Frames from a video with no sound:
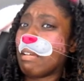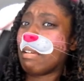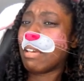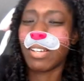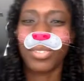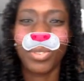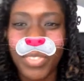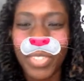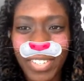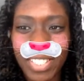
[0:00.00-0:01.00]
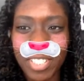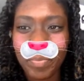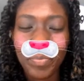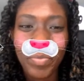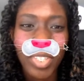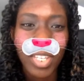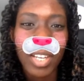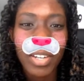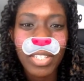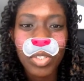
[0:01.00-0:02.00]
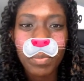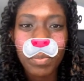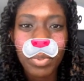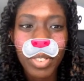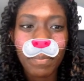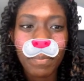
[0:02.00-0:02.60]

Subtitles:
Cool. So I can ask him. Alright, so I'm going to put him